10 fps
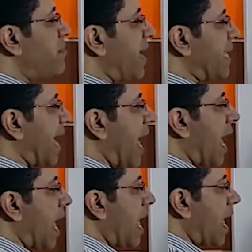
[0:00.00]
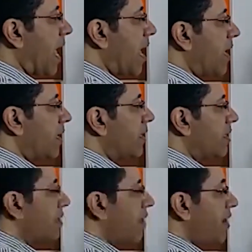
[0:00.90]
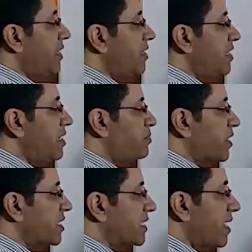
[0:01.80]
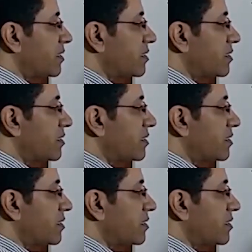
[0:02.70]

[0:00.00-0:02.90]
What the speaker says: its desired effect are only